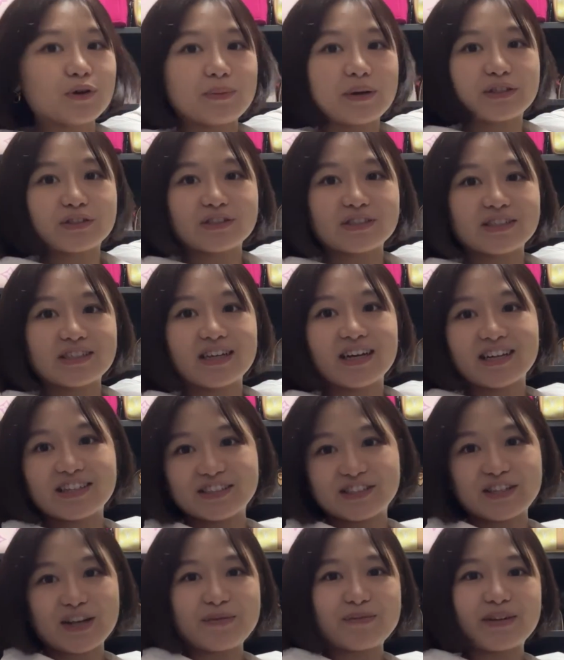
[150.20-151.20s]
bags on the other
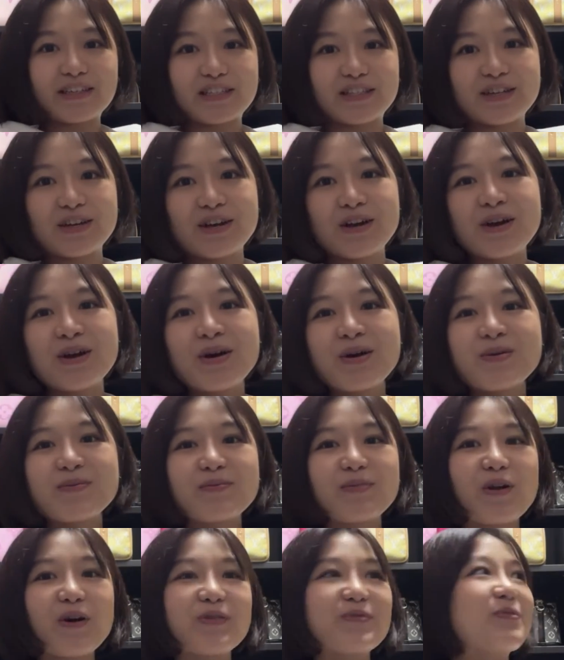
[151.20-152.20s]
side, but it's
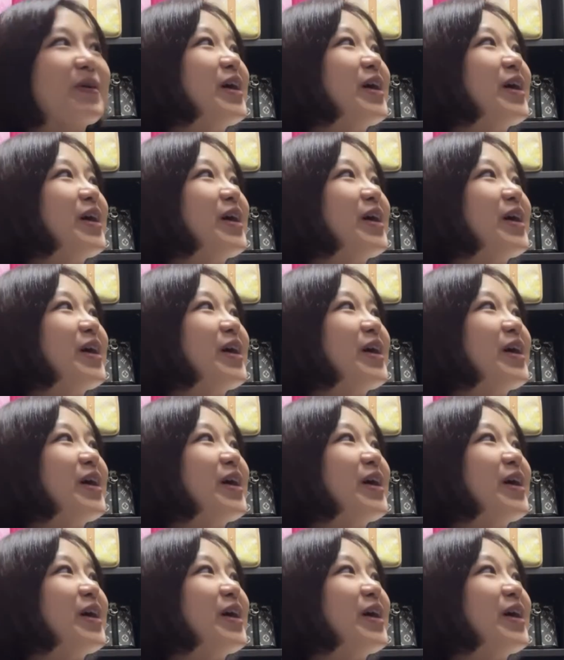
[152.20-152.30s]
blocked